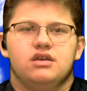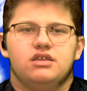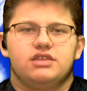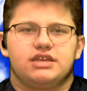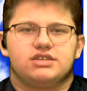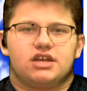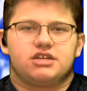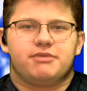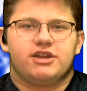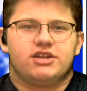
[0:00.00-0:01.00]
Thanks to Dr.
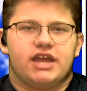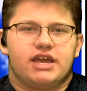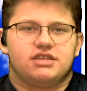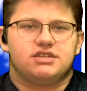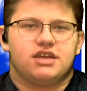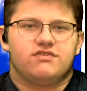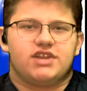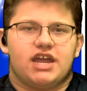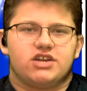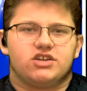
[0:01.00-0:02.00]
Peter Tanz of the
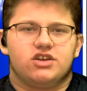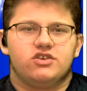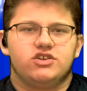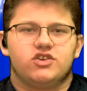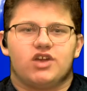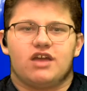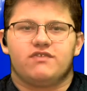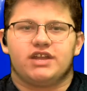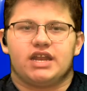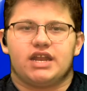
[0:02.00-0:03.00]
National
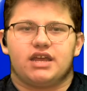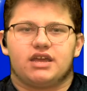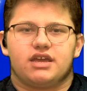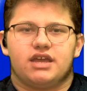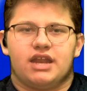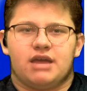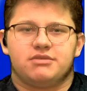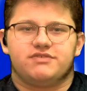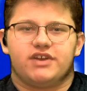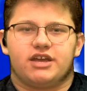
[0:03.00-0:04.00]
Oceanographic and
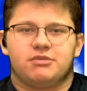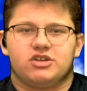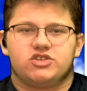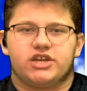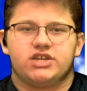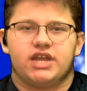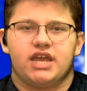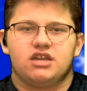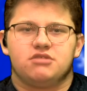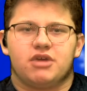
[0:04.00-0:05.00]
Atmospheric Administration
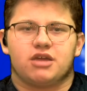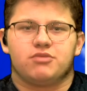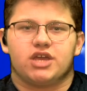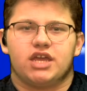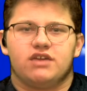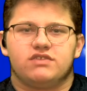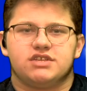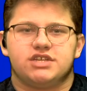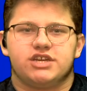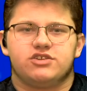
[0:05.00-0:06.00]
and to Michael McGee of the
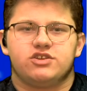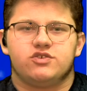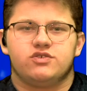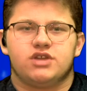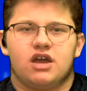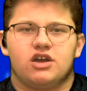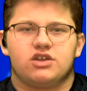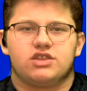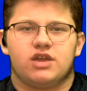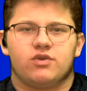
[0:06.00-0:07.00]

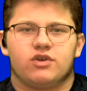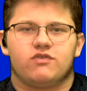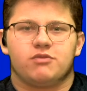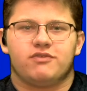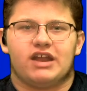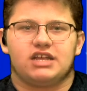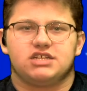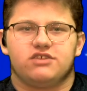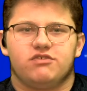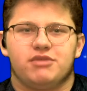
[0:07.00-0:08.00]
CO2.Earth Network for providing this
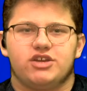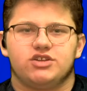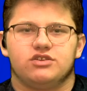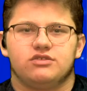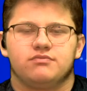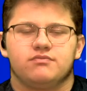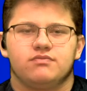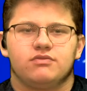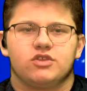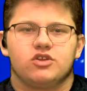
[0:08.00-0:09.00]
information.
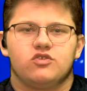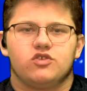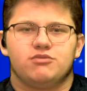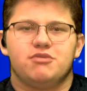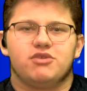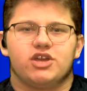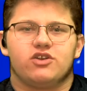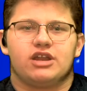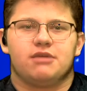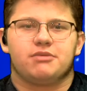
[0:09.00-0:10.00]
Remember, you can help